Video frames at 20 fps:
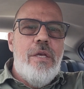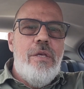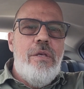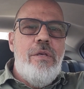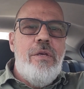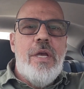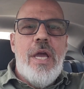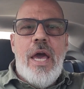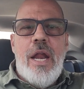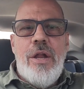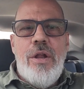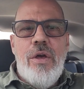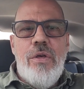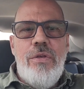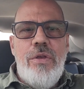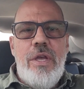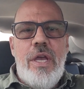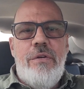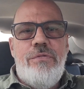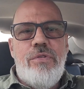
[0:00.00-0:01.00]
you got to know
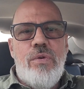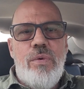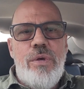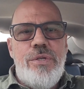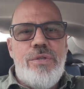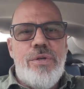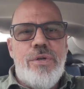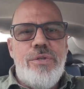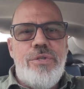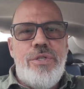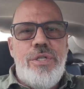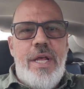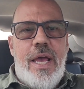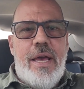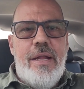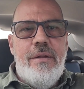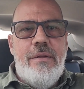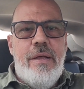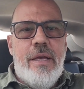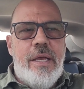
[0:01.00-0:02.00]
that you have to research
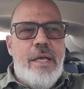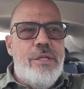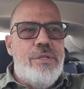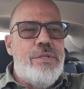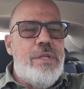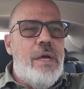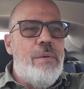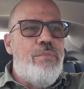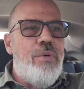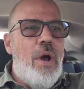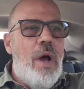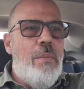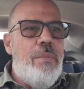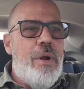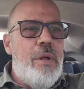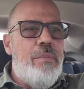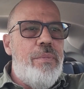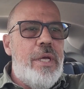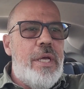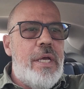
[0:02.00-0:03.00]
debt against that
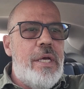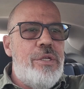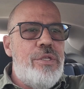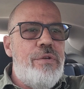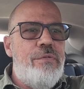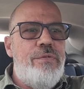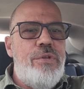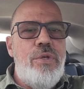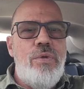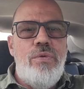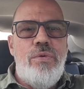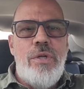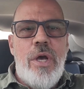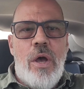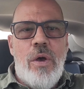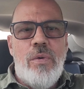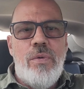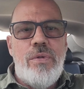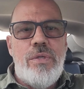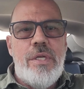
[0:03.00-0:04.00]
property because if you
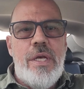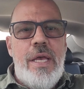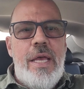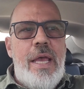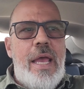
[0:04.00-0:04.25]
don't